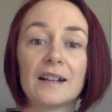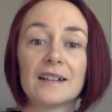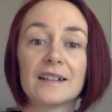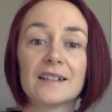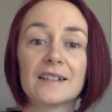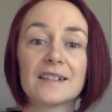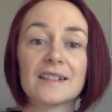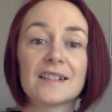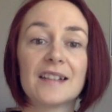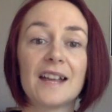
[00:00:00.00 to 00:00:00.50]

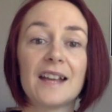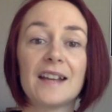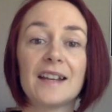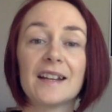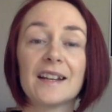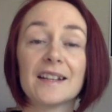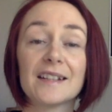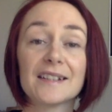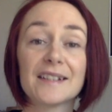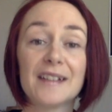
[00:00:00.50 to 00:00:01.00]

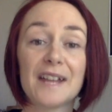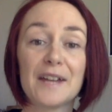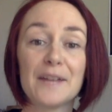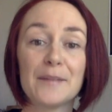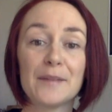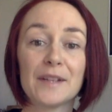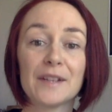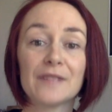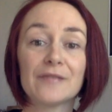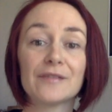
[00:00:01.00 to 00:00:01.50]
Saying a
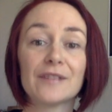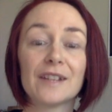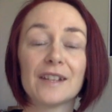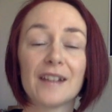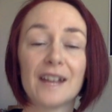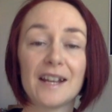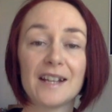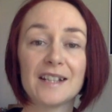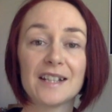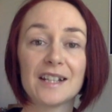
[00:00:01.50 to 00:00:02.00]
statement
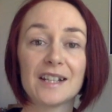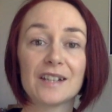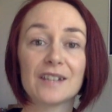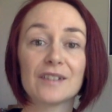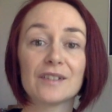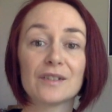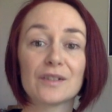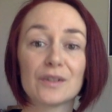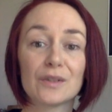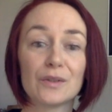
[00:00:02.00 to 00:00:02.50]
relating
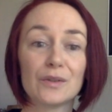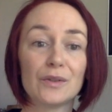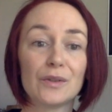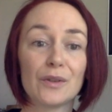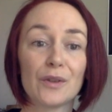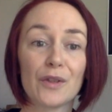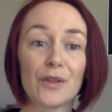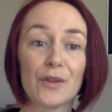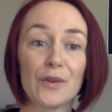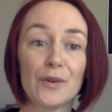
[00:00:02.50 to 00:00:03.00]
to
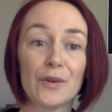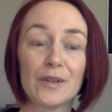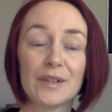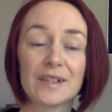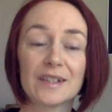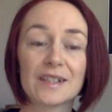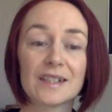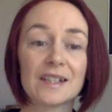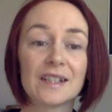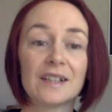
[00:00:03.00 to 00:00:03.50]
your
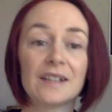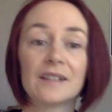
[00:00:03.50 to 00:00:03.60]
thoughts,